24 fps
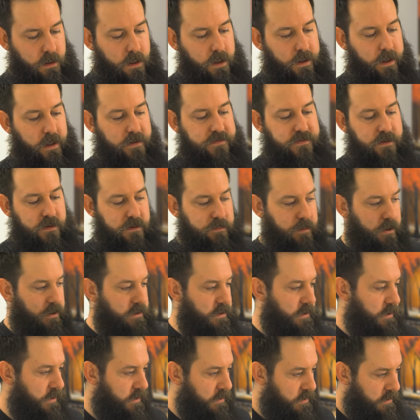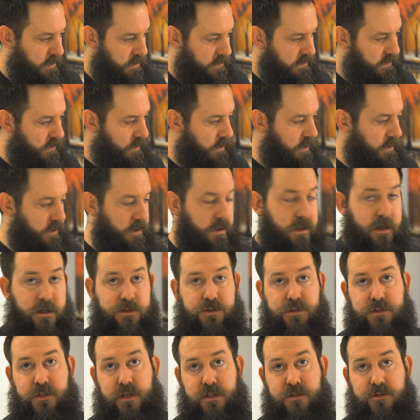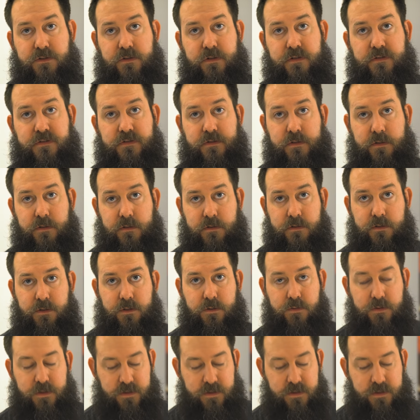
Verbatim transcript: Okay, so I plugged it in so I can actually touch this to